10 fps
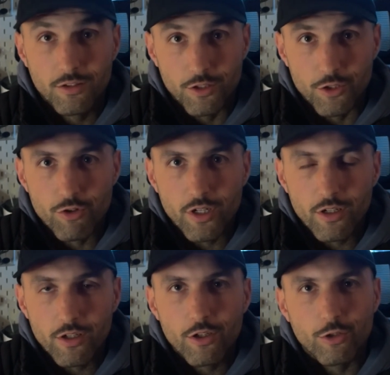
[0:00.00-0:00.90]
The trick
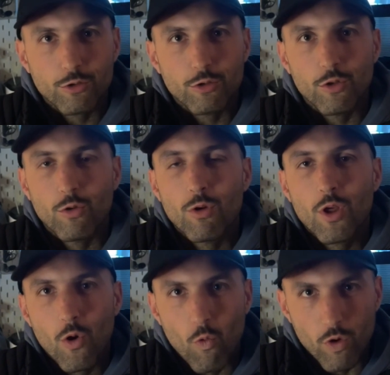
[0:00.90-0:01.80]
is to know
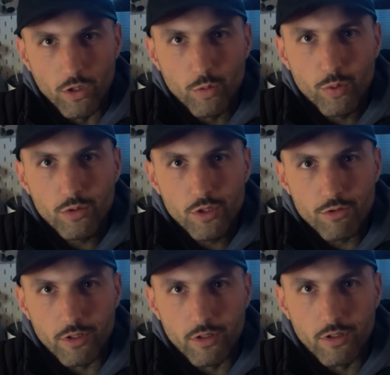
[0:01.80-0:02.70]
when to pull the
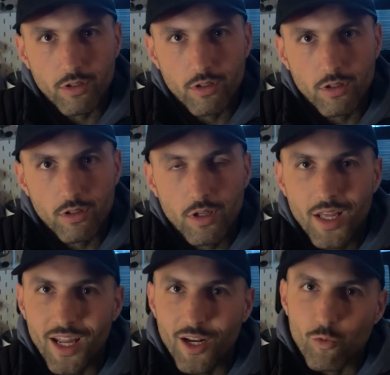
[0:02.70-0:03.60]
trigger
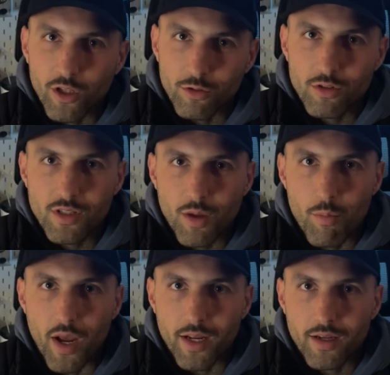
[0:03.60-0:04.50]
and when to step
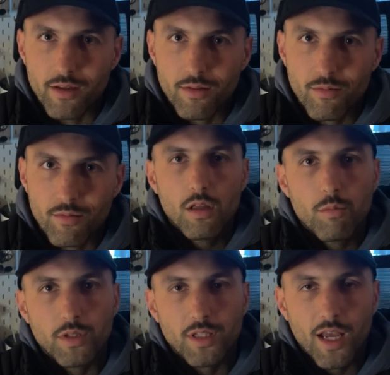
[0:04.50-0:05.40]
back.
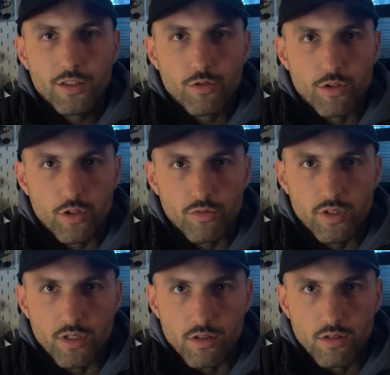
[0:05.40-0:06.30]
But ask yourself
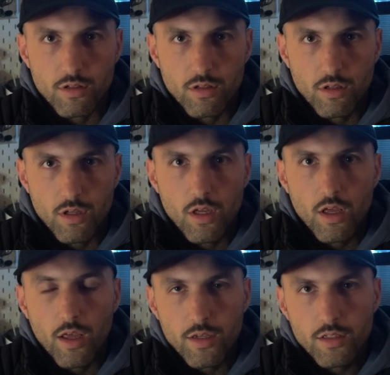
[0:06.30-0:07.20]
this,
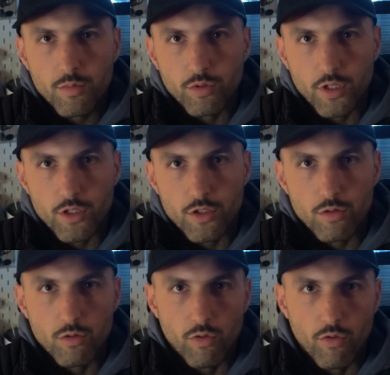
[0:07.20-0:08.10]
is the potential
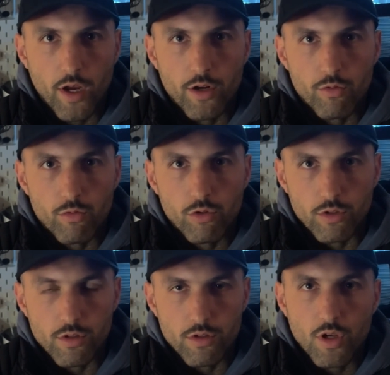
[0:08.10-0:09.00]
of higher
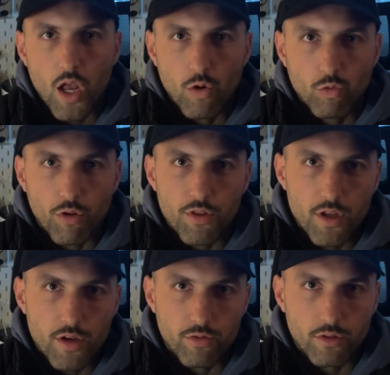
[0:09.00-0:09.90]
rewards worth the
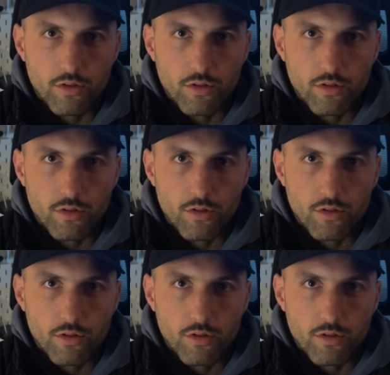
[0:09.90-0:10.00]
effort?